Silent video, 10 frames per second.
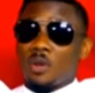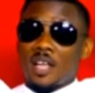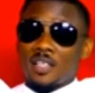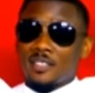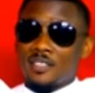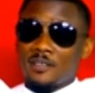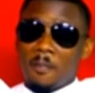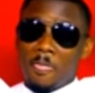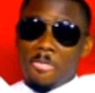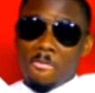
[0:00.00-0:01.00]
class.
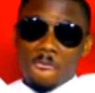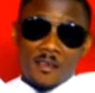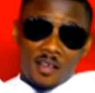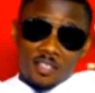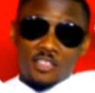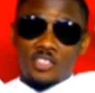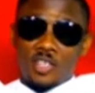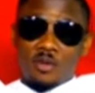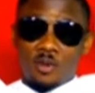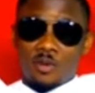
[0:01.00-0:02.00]
You
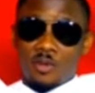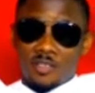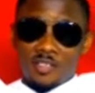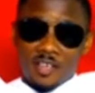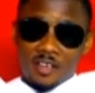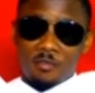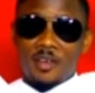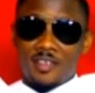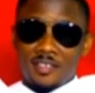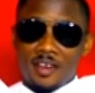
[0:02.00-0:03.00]
check on
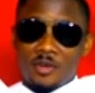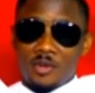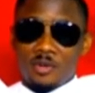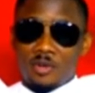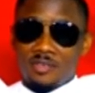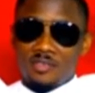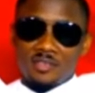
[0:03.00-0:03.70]
Agbani Darego.